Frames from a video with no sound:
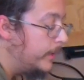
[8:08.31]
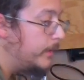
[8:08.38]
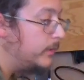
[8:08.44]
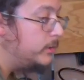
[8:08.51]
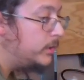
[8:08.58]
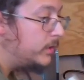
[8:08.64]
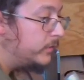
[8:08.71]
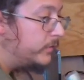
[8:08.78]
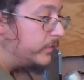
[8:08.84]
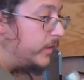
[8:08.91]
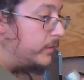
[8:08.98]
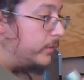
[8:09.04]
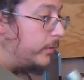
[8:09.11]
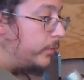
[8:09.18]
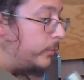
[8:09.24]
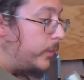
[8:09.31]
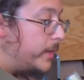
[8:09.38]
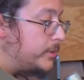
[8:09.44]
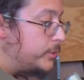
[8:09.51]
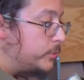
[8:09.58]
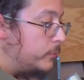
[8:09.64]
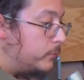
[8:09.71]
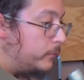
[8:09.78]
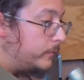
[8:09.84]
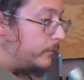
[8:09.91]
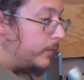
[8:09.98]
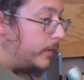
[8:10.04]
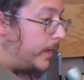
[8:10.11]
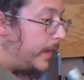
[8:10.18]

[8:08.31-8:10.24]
then you can set the threshold for